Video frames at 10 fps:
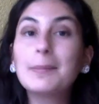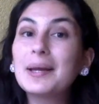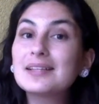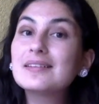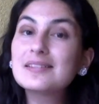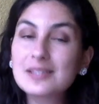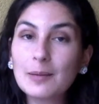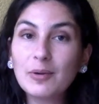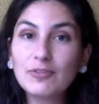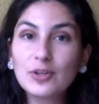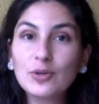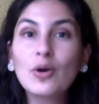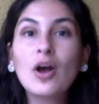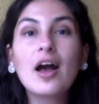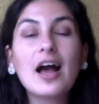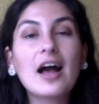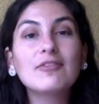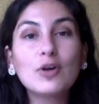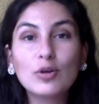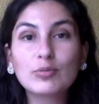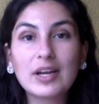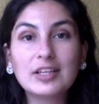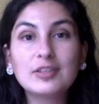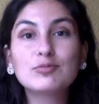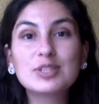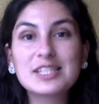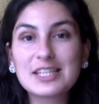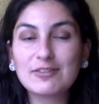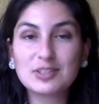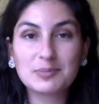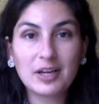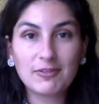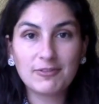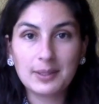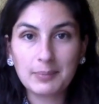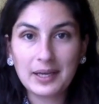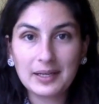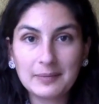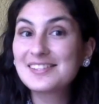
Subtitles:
but some of you have already received my feedback.